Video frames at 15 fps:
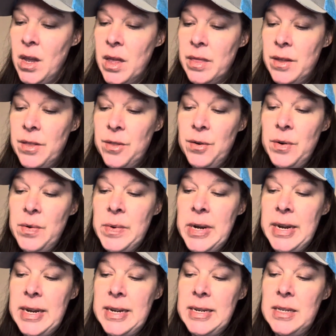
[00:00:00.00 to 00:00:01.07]
The third
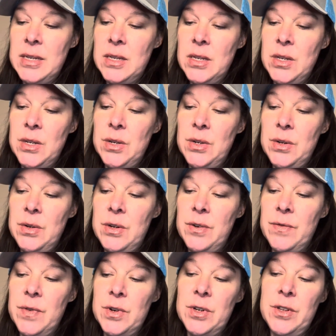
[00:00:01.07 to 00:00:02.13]
one is to
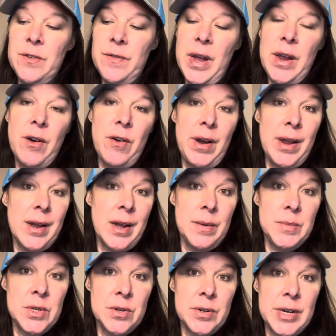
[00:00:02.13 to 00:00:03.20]
diversify your income
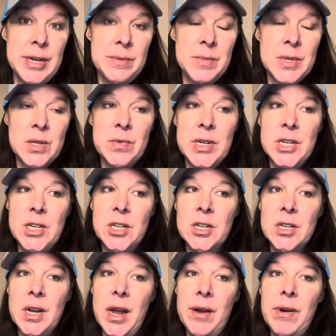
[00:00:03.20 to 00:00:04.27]
streams, which
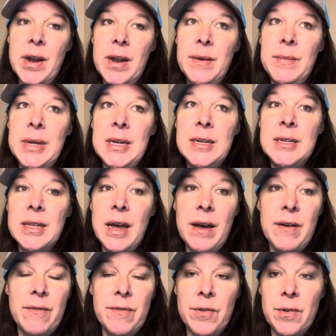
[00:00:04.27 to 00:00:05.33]
I recommend
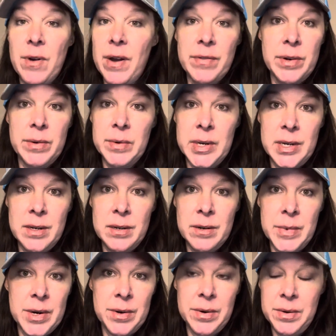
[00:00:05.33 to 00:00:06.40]
that for everyone, no
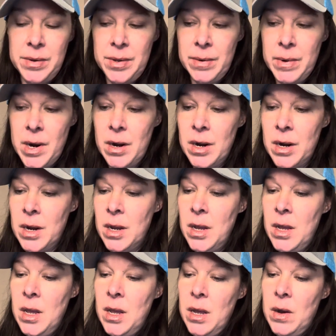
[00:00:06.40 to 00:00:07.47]
matter who you are.
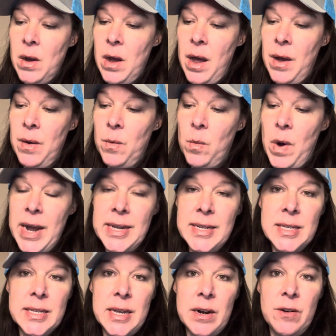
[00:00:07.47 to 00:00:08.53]
Uh, why
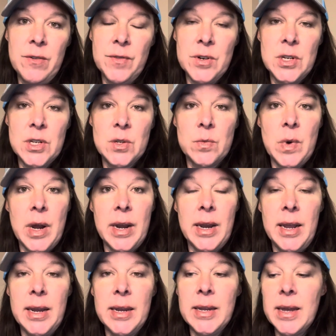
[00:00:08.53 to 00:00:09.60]
settle for just one
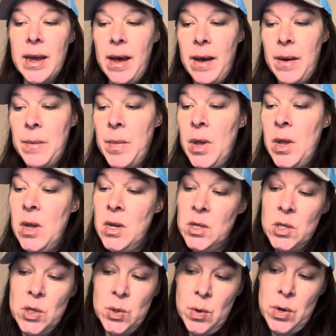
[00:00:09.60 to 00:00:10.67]
income
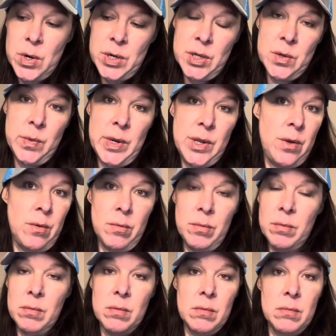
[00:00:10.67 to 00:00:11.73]
source when you
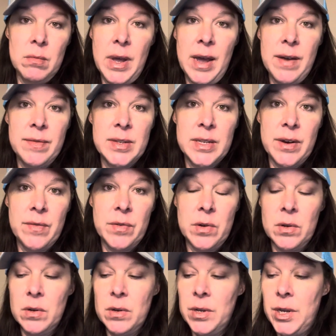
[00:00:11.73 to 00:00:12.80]
have
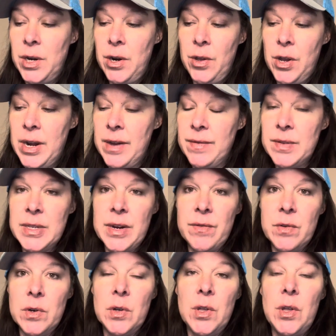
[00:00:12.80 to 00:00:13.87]
several? You know, you can have
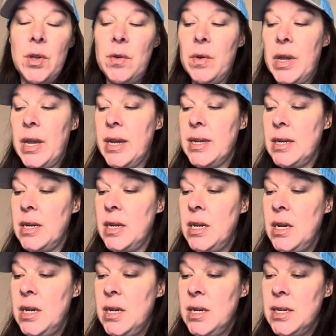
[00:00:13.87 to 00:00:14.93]
several, you can
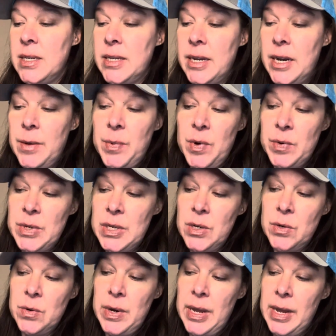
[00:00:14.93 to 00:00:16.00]
set up a
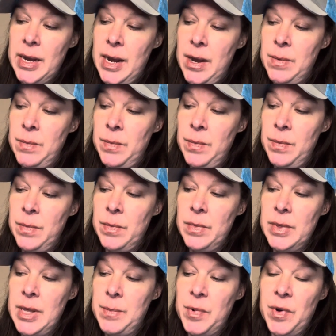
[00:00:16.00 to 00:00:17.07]
residual income
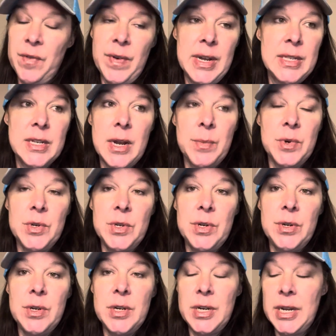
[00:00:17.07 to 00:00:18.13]
that provides an
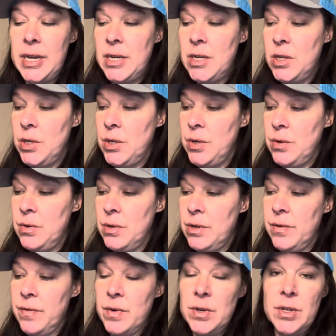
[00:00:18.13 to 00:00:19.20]
opportunity to
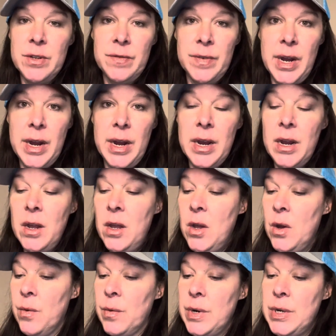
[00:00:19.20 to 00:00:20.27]
diversify,
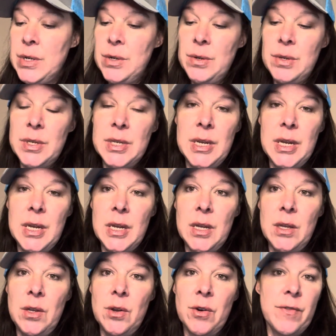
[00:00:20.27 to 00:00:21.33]
reducing
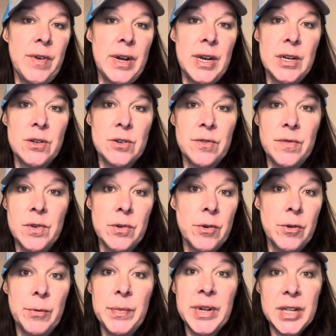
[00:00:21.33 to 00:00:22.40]
your financial
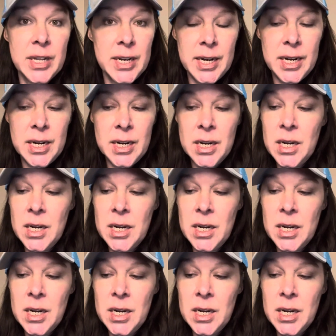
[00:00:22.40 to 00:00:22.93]
vulnerability